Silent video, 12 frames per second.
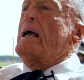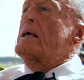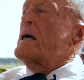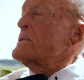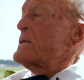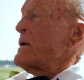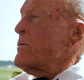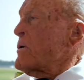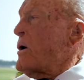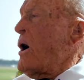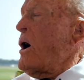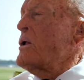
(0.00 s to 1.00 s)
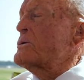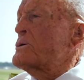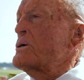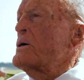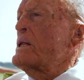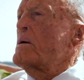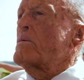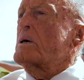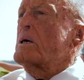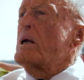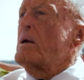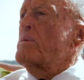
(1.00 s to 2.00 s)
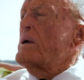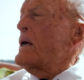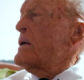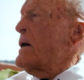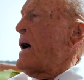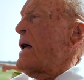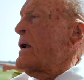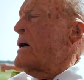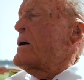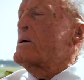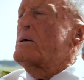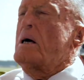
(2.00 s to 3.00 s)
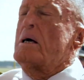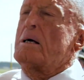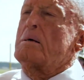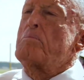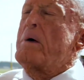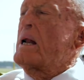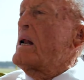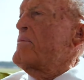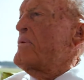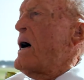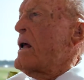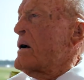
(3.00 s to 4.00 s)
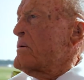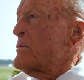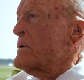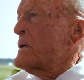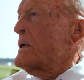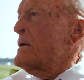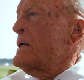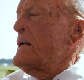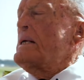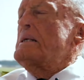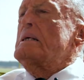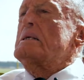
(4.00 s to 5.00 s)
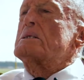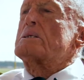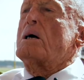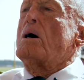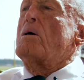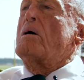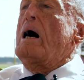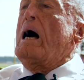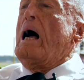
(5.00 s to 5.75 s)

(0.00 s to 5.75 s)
because they were all sure they were going to get Medal of Honor. So